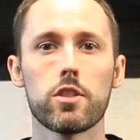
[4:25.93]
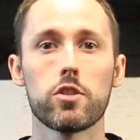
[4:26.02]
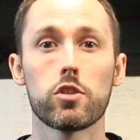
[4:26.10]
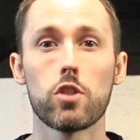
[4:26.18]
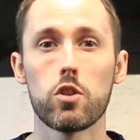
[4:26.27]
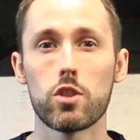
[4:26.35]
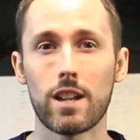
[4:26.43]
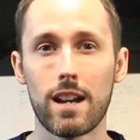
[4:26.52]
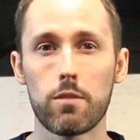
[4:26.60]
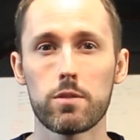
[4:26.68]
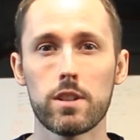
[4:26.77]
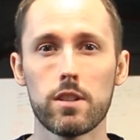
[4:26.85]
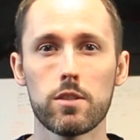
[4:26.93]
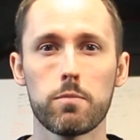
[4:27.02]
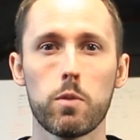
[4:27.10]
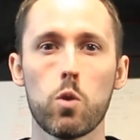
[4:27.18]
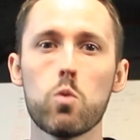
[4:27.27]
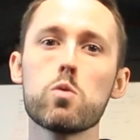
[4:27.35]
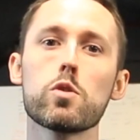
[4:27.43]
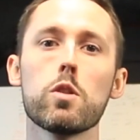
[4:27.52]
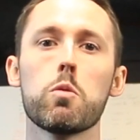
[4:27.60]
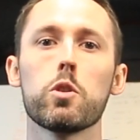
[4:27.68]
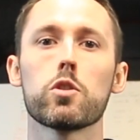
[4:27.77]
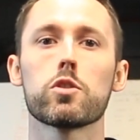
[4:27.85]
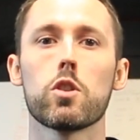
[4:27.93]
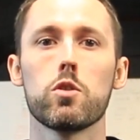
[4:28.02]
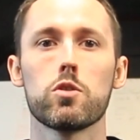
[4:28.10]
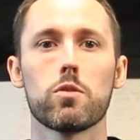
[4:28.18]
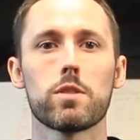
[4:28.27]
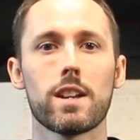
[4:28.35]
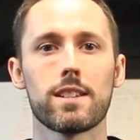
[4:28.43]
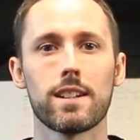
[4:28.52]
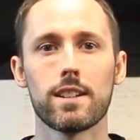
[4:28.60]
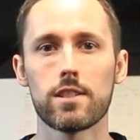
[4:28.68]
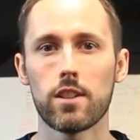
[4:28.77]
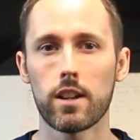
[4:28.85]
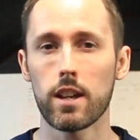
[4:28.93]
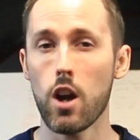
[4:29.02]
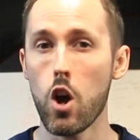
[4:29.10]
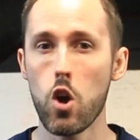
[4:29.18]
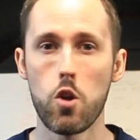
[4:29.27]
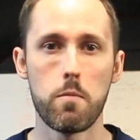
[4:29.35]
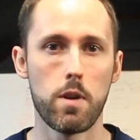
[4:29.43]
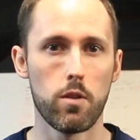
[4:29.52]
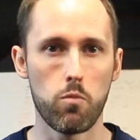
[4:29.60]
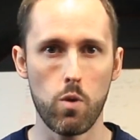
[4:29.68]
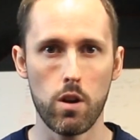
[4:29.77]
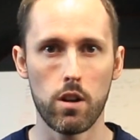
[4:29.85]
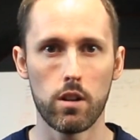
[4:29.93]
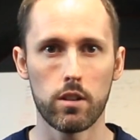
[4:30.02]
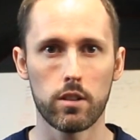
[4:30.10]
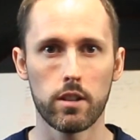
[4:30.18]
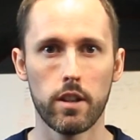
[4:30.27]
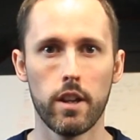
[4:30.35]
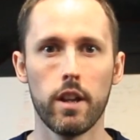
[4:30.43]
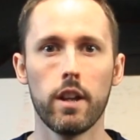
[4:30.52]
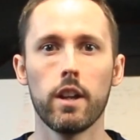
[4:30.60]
refers to social outings, but also what your social setting is like at home and work.